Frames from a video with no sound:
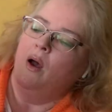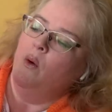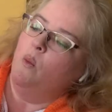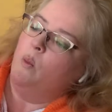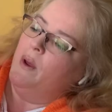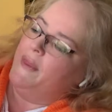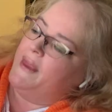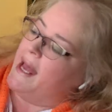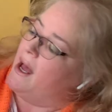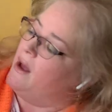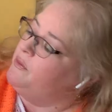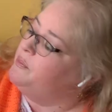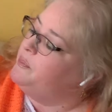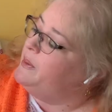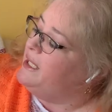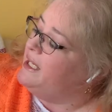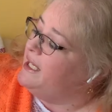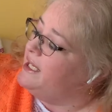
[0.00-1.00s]
Without
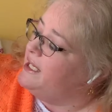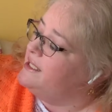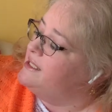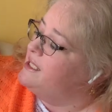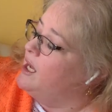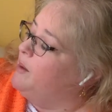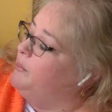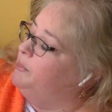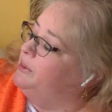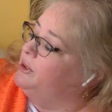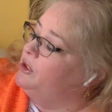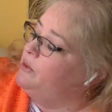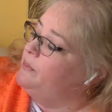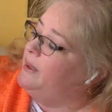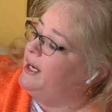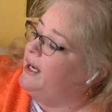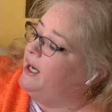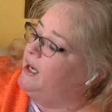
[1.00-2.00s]
bees,
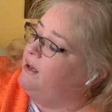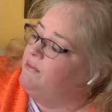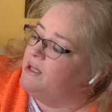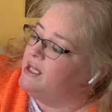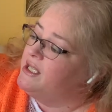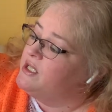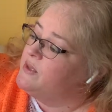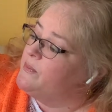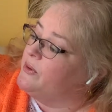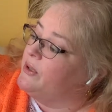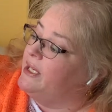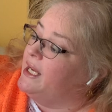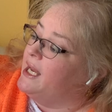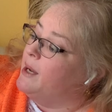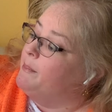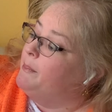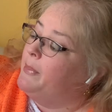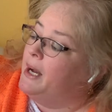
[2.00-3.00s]
blueberry, raspberry,
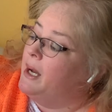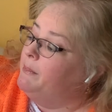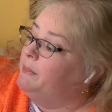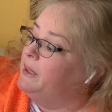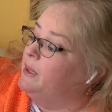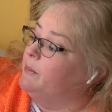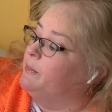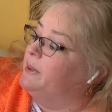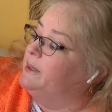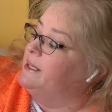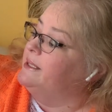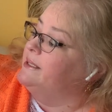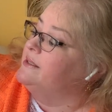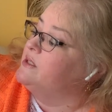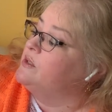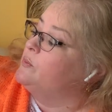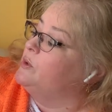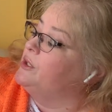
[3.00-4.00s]
and pumpkin
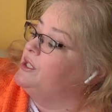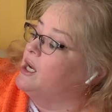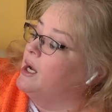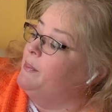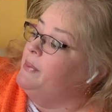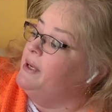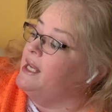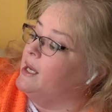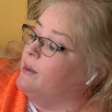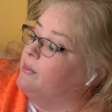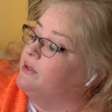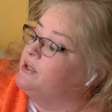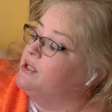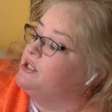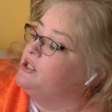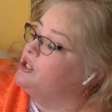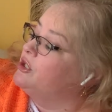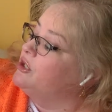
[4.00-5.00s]
plants would not be able
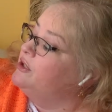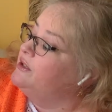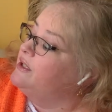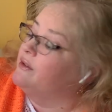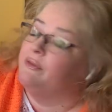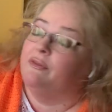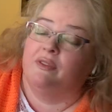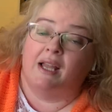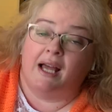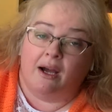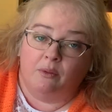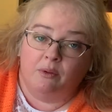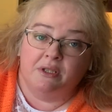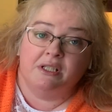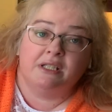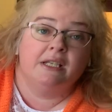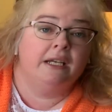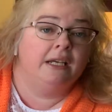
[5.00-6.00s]
to turn their
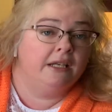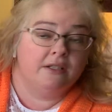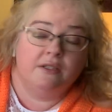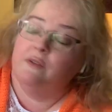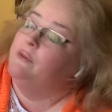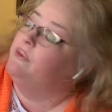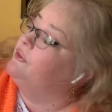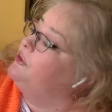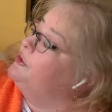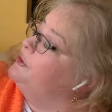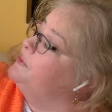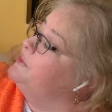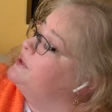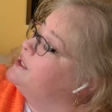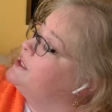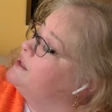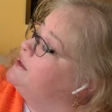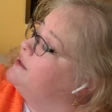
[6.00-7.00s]
flowers into
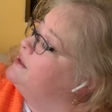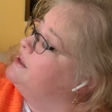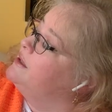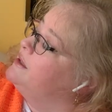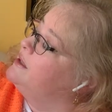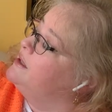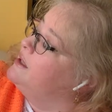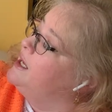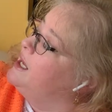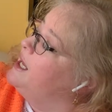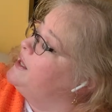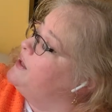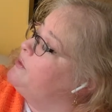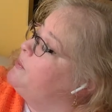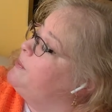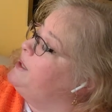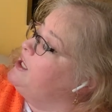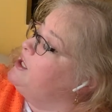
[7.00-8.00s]
fruit. There
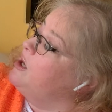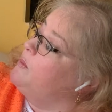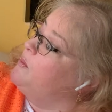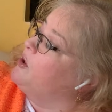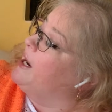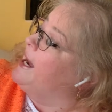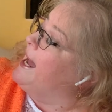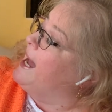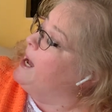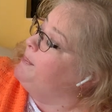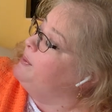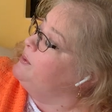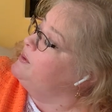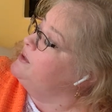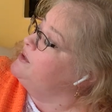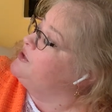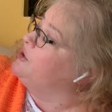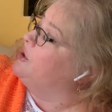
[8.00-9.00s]
would be no more
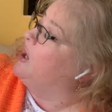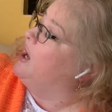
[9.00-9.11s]
apples or